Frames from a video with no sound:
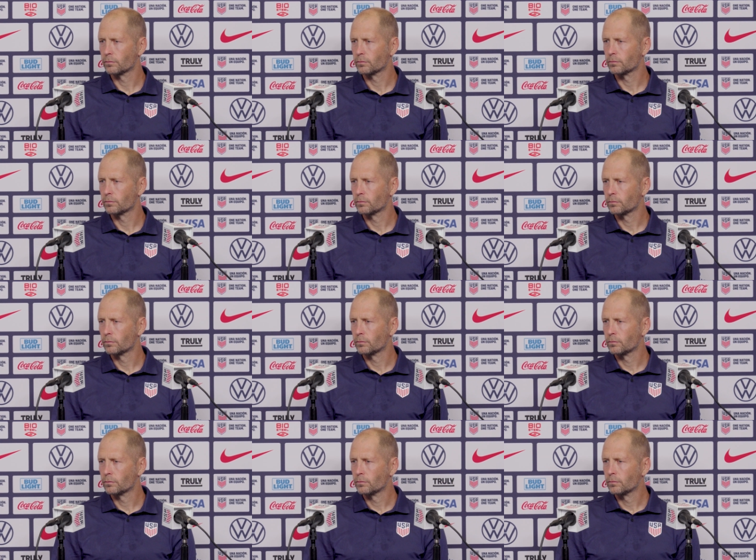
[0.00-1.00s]
there's just not
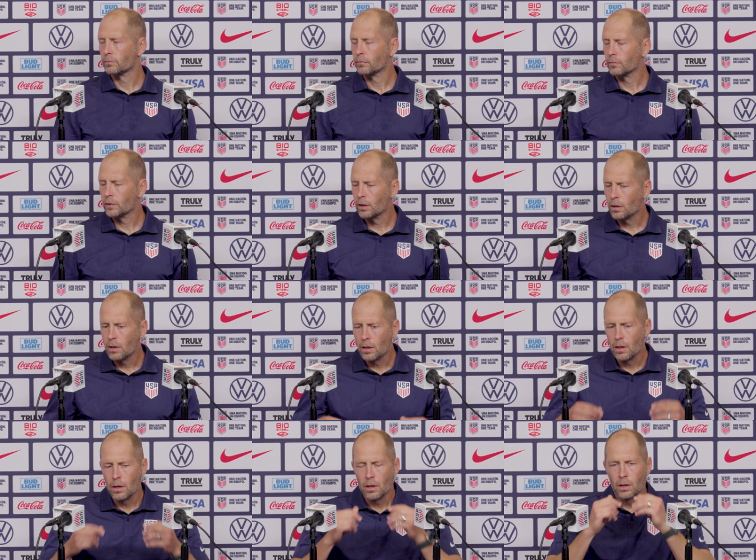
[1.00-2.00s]
enough time
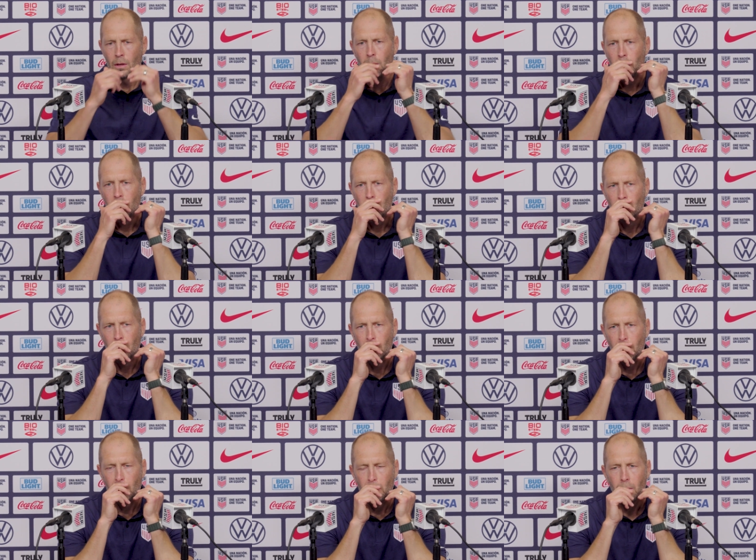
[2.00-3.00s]
given when when players come
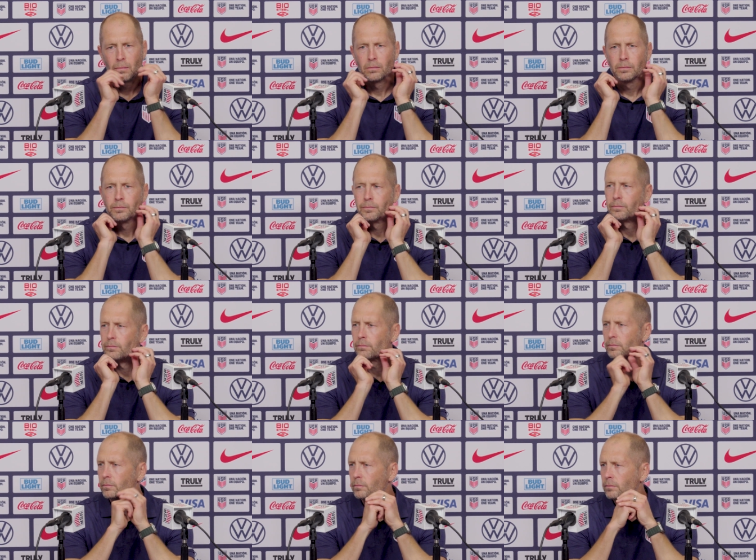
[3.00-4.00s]
in, and also what are
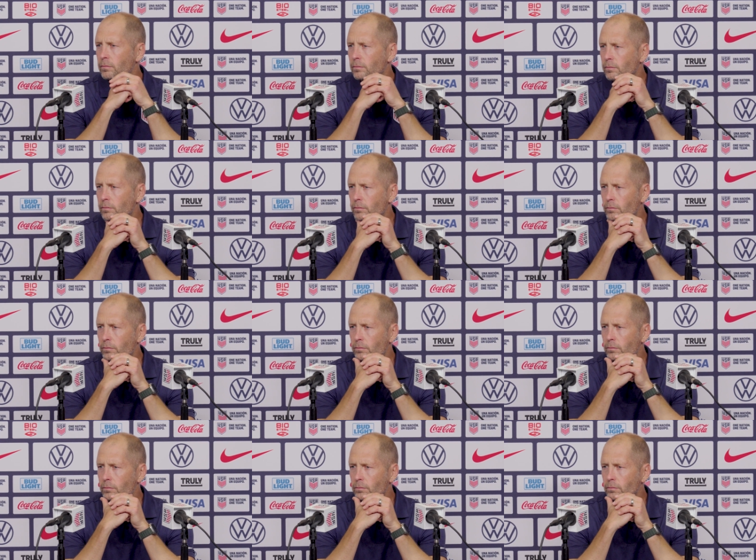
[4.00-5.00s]
you expecting from
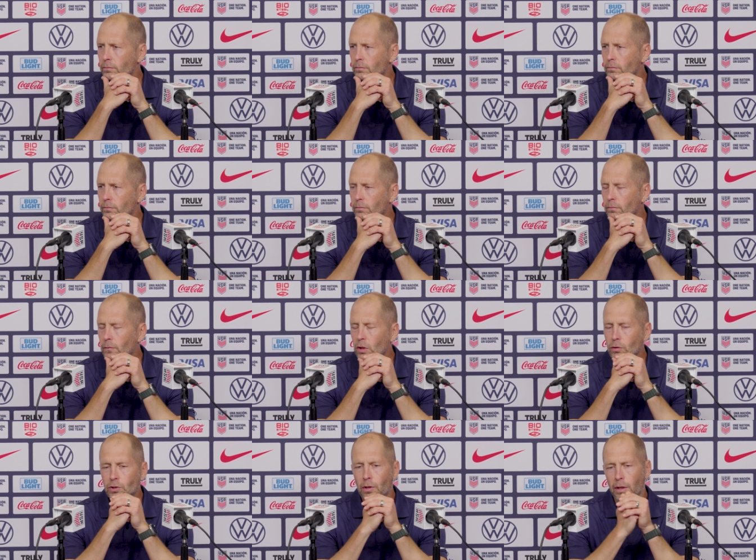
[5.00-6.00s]
Uzbekistan?
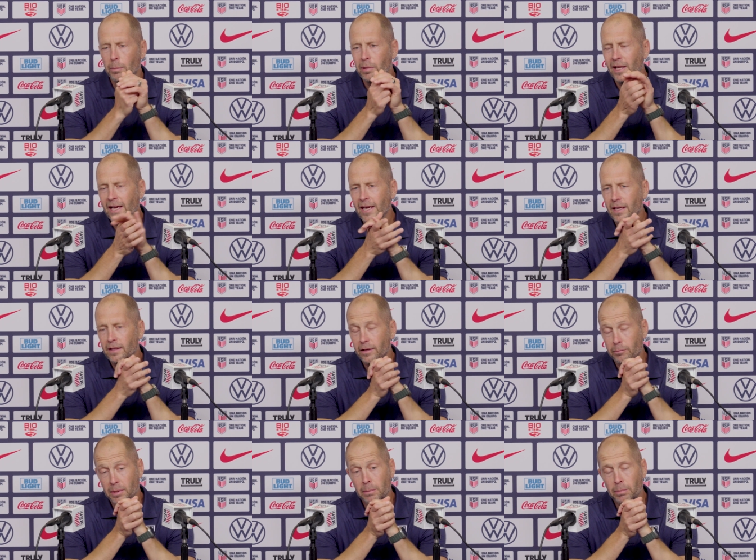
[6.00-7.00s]
So they play.
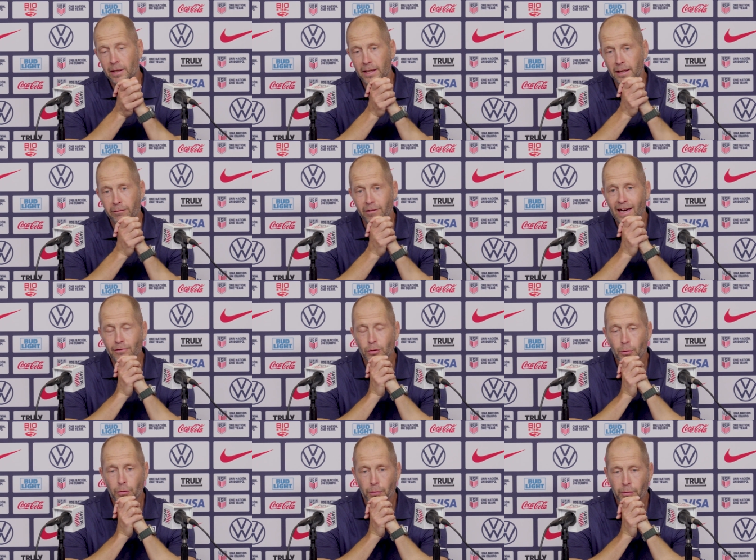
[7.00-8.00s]
They've been playing
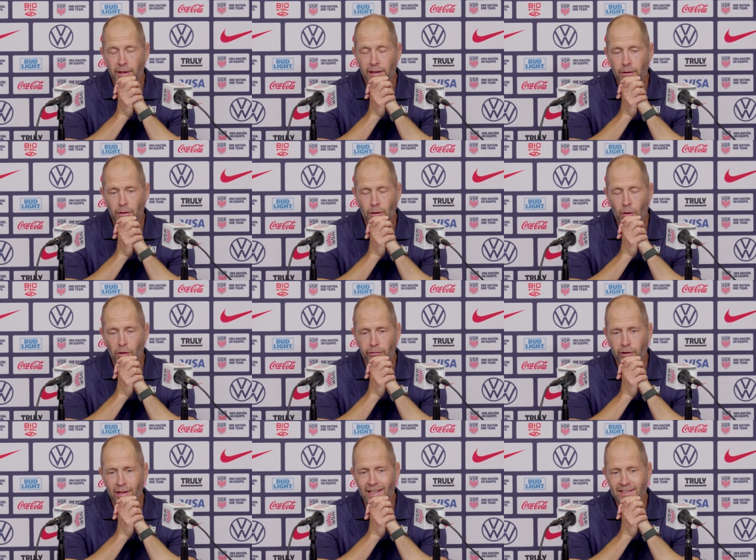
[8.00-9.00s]
five-two-three in, in all of
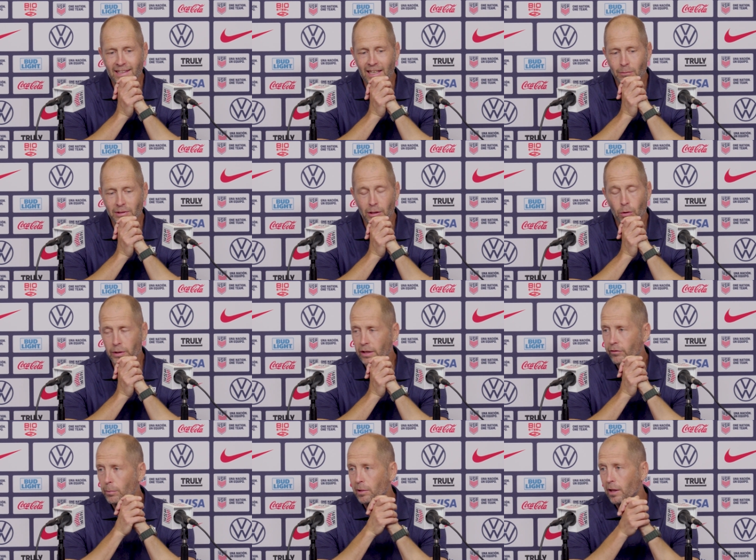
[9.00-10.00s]
their last games. They don't
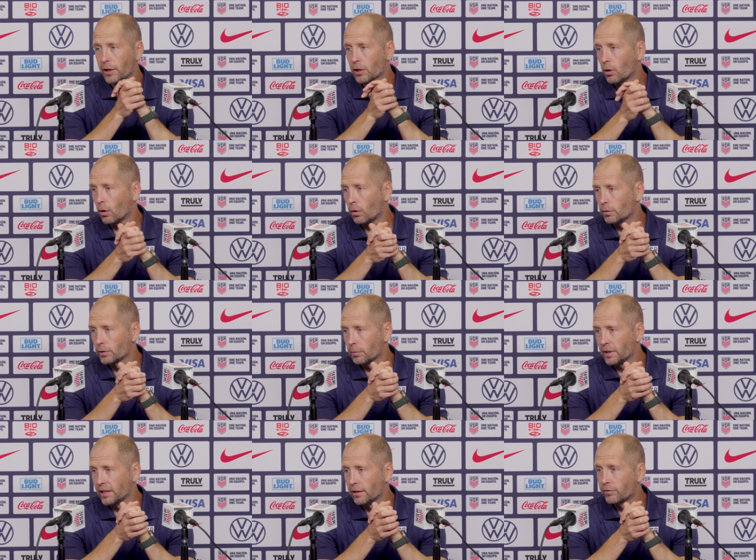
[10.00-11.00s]
give up a lot of goals. It'll
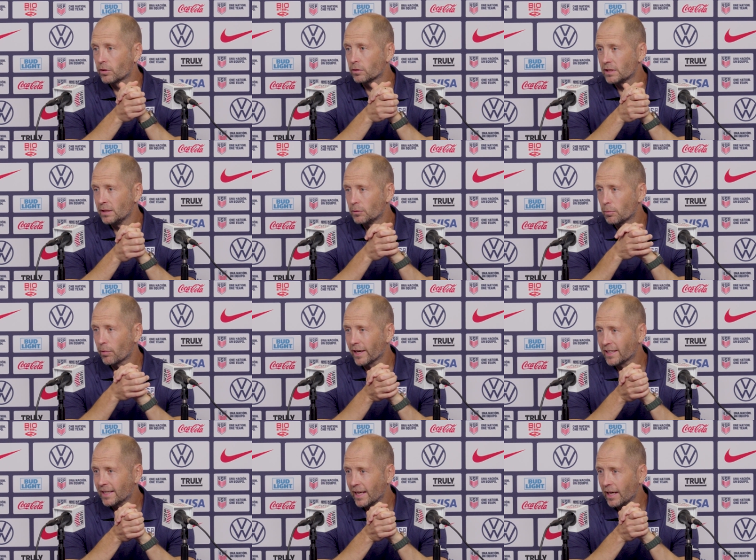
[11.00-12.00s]
be a difficult
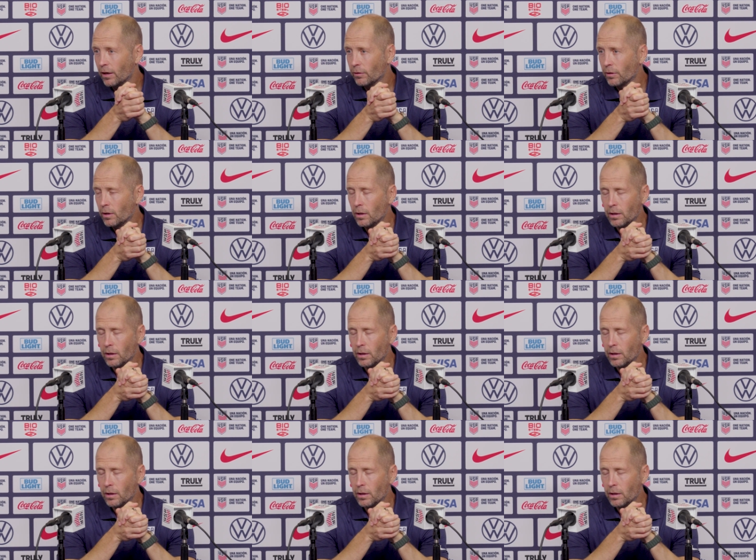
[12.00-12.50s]
breakdown.